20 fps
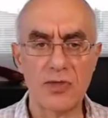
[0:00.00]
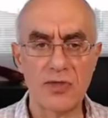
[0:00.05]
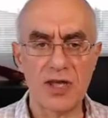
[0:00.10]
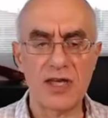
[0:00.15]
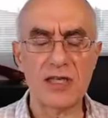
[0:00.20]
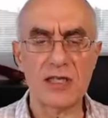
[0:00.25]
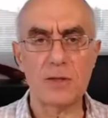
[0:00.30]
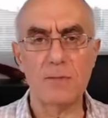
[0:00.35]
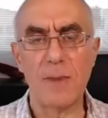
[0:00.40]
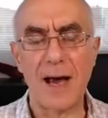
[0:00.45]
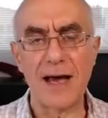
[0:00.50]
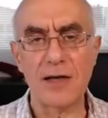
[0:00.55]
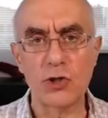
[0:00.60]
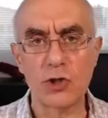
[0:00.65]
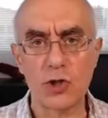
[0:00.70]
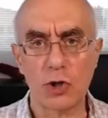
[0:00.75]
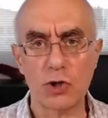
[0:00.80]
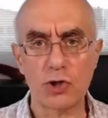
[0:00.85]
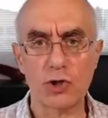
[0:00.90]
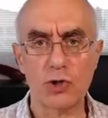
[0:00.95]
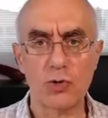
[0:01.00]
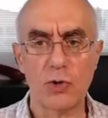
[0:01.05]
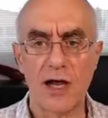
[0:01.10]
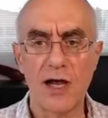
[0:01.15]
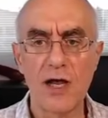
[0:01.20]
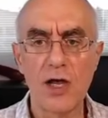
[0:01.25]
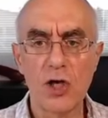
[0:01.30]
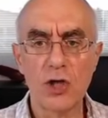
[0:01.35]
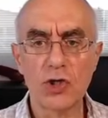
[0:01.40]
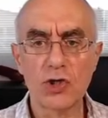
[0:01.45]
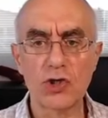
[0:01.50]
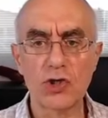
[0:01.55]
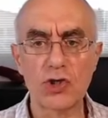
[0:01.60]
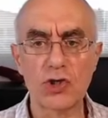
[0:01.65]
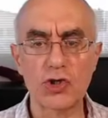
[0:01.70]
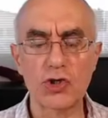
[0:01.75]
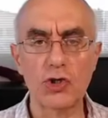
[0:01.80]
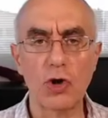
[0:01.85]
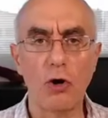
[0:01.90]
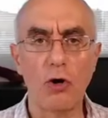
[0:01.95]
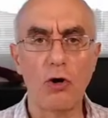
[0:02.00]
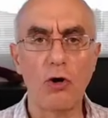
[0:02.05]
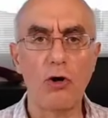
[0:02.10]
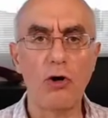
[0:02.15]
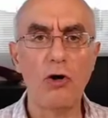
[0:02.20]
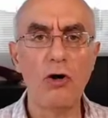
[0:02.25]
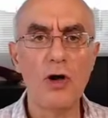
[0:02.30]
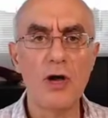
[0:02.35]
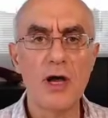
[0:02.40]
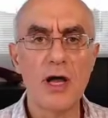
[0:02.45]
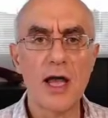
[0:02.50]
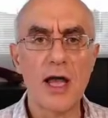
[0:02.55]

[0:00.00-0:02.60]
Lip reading: This man, Joshua, saw